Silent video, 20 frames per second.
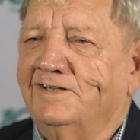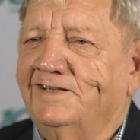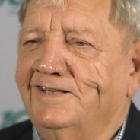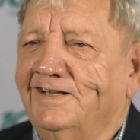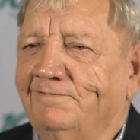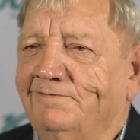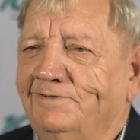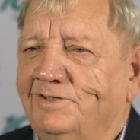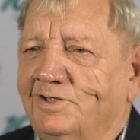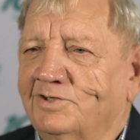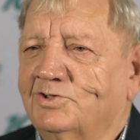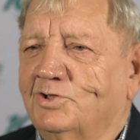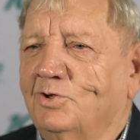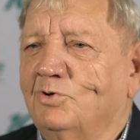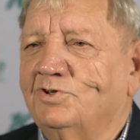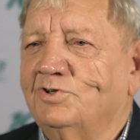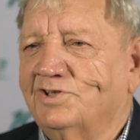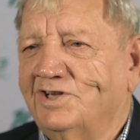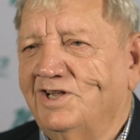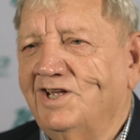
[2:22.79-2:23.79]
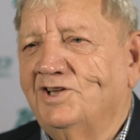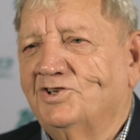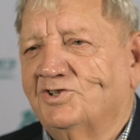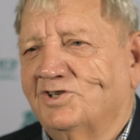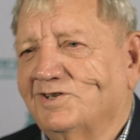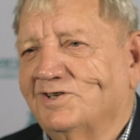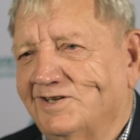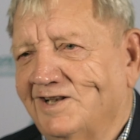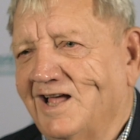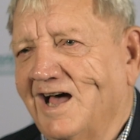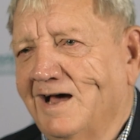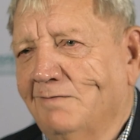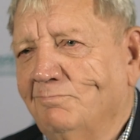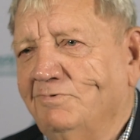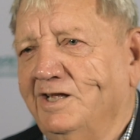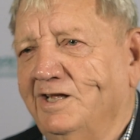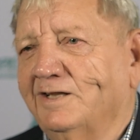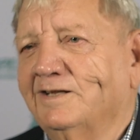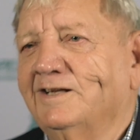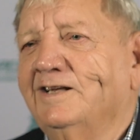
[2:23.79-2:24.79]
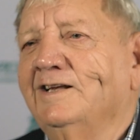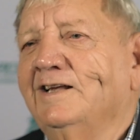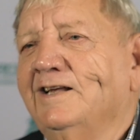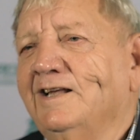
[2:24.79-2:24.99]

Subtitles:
have the association lobbying